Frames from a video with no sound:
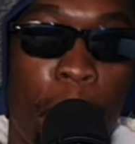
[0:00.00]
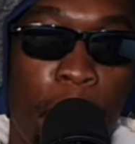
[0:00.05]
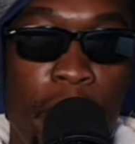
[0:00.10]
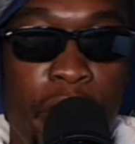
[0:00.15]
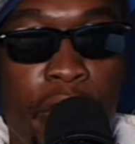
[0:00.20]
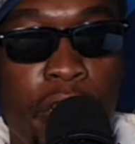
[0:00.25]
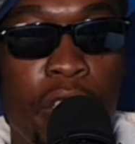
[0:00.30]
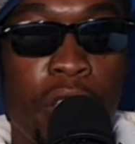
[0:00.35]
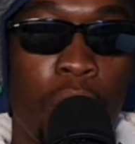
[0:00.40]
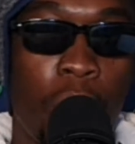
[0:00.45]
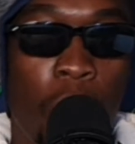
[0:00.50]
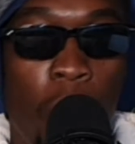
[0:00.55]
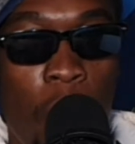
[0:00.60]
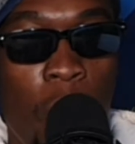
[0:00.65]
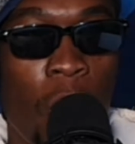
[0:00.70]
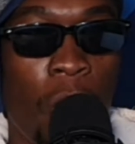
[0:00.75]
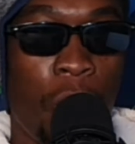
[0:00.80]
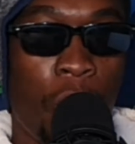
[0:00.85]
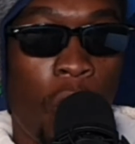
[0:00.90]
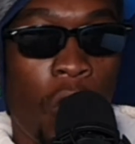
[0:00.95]
breaking the
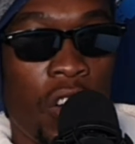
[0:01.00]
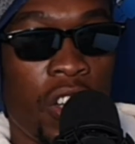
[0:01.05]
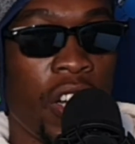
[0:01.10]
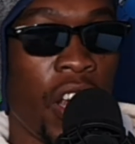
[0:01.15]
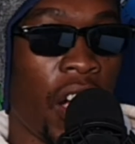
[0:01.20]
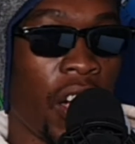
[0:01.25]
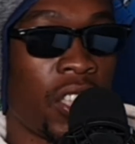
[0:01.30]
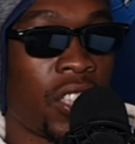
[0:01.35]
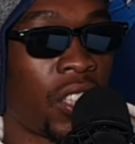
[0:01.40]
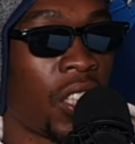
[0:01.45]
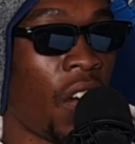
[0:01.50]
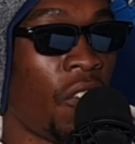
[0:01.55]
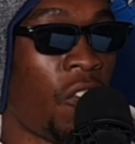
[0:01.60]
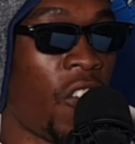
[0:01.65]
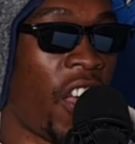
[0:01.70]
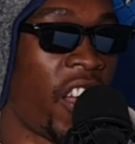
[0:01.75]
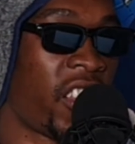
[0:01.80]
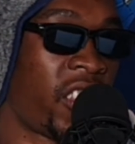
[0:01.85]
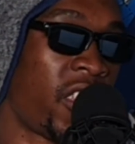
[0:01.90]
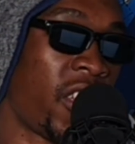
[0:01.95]
code of conduct, stuff
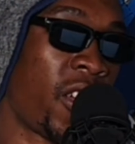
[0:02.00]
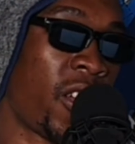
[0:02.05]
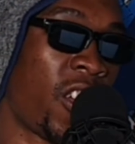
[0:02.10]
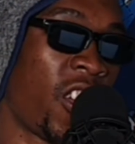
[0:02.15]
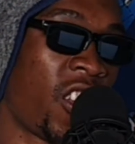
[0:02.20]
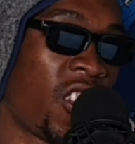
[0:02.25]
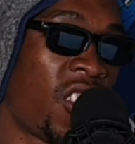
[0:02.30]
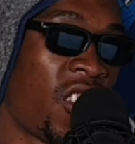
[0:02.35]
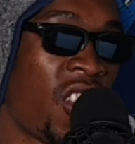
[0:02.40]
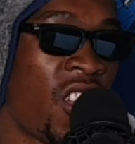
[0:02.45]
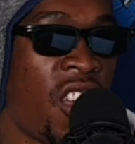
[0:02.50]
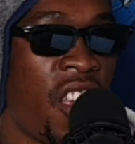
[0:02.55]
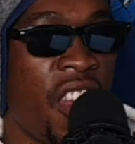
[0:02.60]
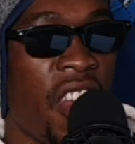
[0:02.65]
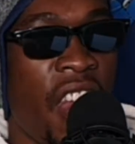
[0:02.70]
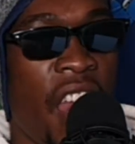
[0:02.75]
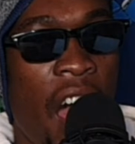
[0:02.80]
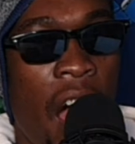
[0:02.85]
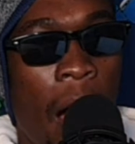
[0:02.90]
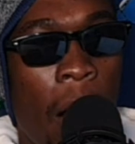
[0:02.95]
like that,
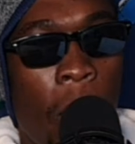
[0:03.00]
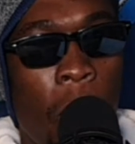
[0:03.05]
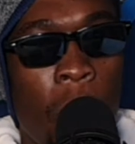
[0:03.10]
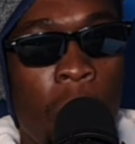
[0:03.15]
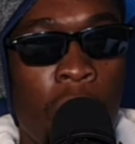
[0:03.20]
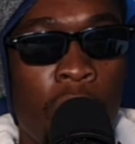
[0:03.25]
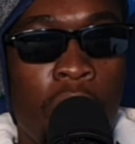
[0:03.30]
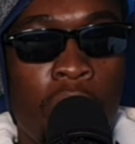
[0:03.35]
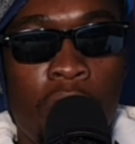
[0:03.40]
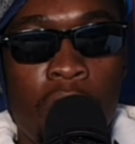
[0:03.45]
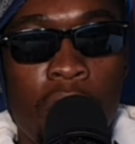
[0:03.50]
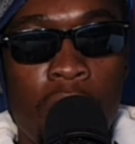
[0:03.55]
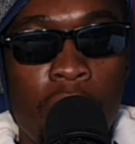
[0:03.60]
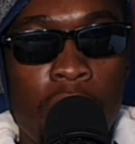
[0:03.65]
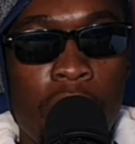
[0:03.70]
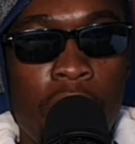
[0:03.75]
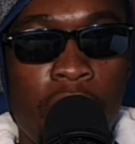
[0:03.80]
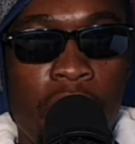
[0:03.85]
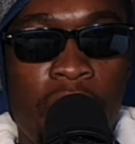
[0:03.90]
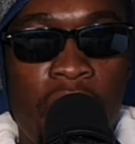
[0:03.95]
now
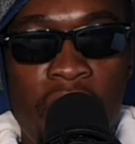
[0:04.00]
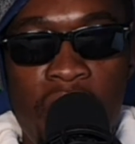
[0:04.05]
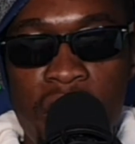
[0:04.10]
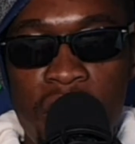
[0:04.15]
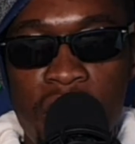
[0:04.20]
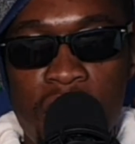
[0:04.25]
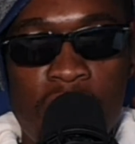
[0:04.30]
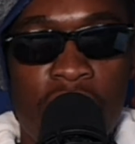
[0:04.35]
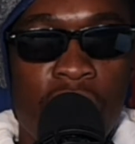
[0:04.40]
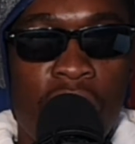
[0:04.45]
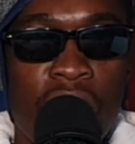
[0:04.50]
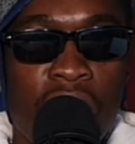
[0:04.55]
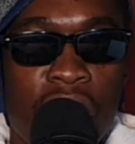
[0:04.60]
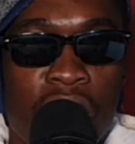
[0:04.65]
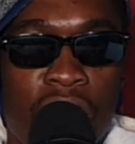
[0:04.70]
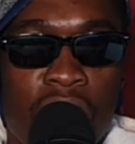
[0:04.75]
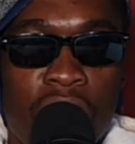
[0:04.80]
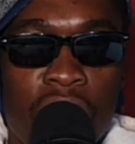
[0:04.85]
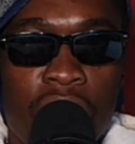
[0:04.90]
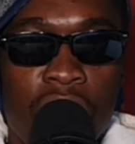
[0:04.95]
the case
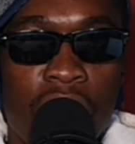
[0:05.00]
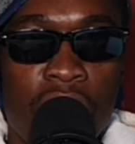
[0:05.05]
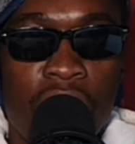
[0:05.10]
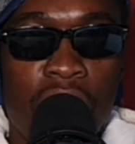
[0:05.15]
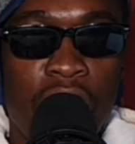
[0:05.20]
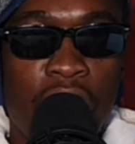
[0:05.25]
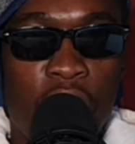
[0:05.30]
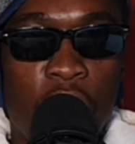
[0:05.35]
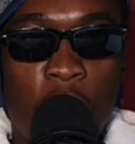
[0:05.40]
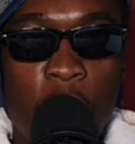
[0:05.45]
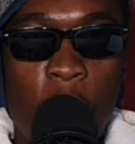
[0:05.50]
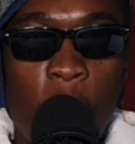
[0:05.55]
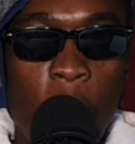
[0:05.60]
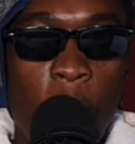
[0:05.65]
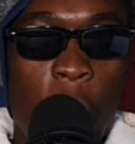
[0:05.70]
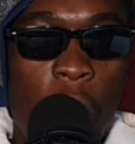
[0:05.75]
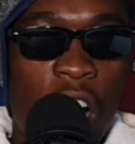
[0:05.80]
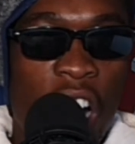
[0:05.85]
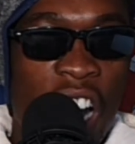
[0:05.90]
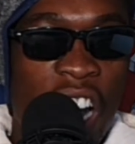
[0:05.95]
is no
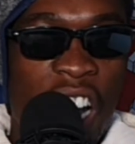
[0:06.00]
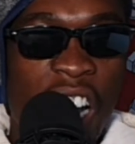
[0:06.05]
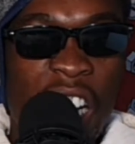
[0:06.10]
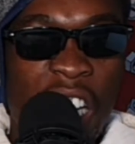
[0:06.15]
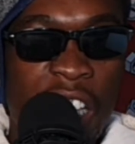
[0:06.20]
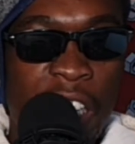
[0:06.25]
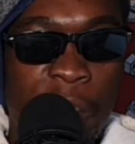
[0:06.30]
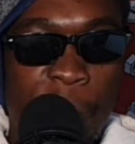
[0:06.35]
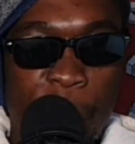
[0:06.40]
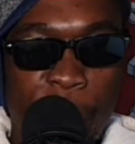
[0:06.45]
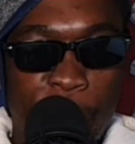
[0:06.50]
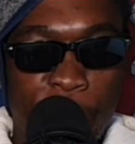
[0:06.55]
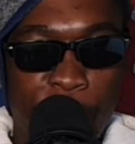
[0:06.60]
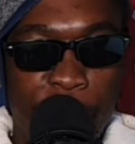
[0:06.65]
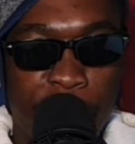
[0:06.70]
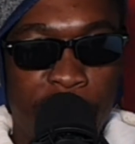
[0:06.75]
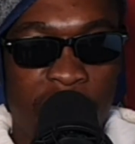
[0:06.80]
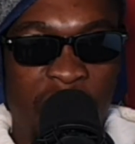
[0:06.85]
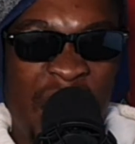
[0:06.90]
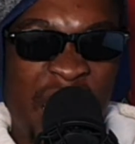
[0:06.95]
longer
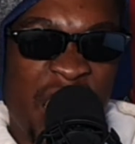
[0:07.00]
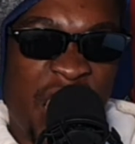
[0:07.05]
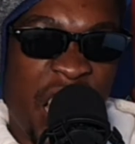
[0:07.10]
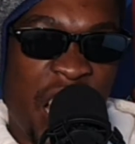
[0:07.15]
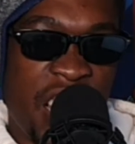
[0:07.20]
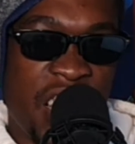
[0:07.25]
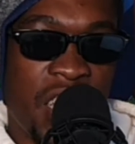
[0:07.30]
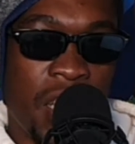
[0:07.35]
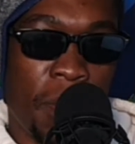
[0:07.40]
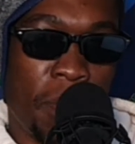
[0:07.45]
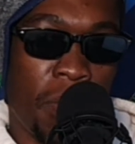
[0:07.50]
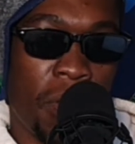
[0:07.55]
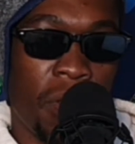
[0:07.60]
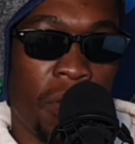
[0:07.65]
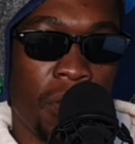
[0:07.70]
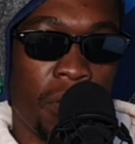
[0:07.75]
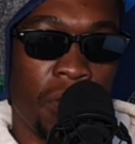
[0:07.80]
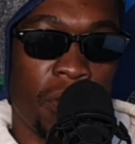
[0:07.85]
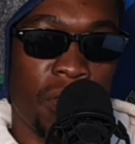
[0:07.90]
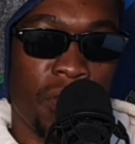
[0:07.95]

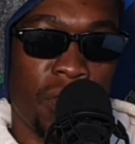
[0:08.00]
tangible.